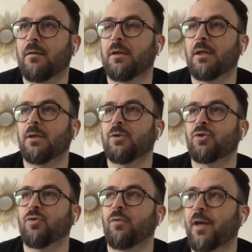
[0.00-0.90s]
in
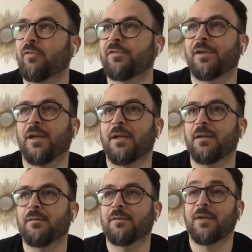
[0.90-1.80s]

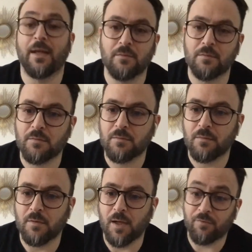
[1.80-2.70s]
2010
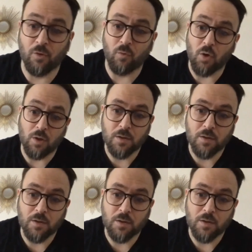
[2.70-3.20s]
for work.